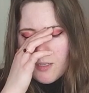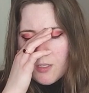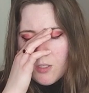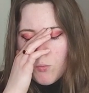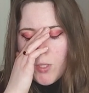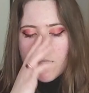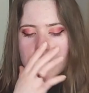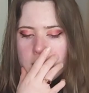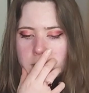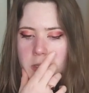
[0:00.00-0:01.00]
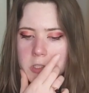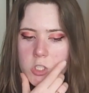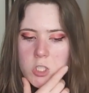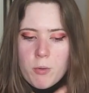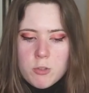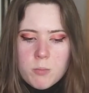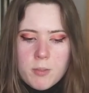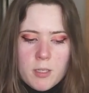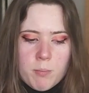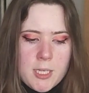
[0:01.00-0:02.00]
We can tell that this is supposed to be,
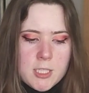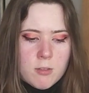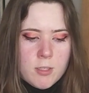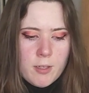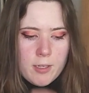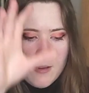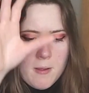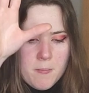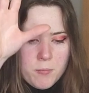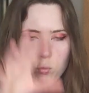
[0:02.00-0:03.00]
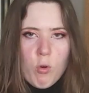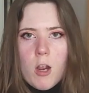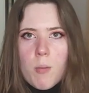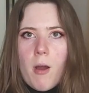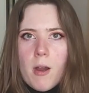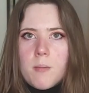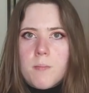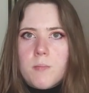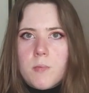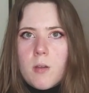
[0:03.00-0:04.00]
like, basically, like, rock
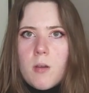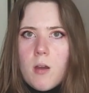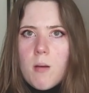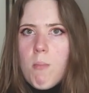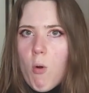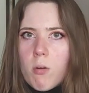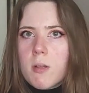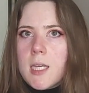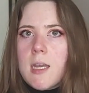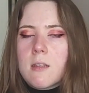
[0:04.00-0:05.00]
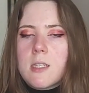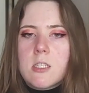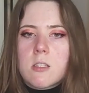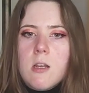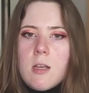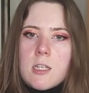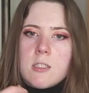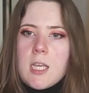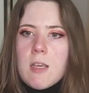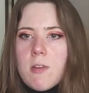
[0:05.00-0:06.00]
bottom, morally at least, because
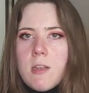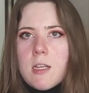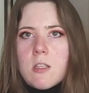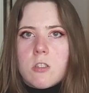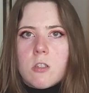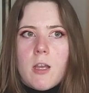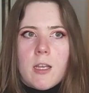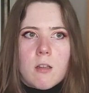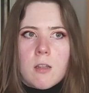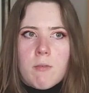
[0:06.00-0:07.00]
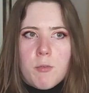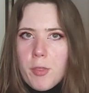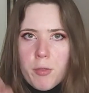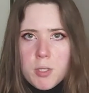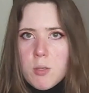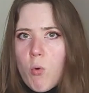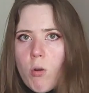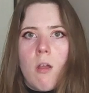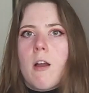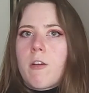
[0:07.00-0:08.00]
even his, like, level 3
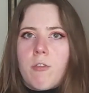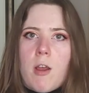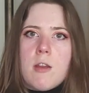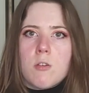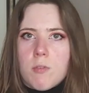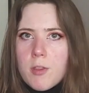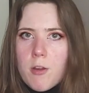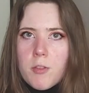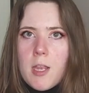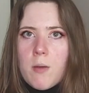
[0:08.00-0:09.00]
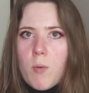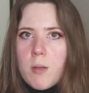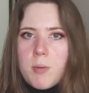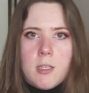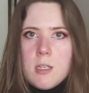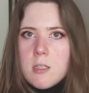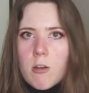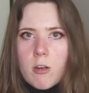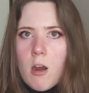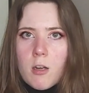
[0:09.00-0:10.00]
warlock friend over there, the NYPD
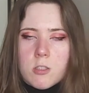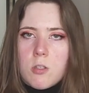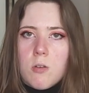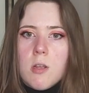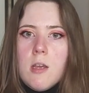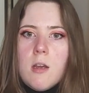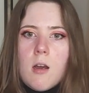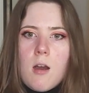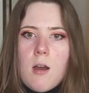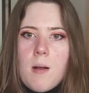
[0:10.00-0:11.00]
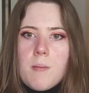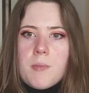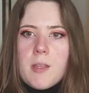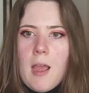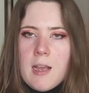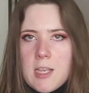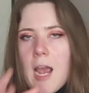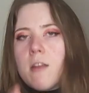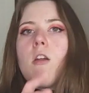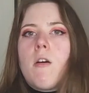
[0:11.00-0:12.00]
narcotics dude, has had
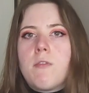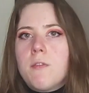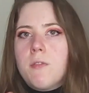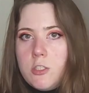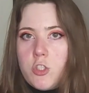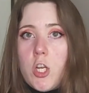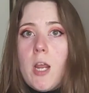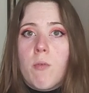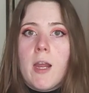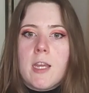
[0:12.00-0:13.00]
enough of his shit, right?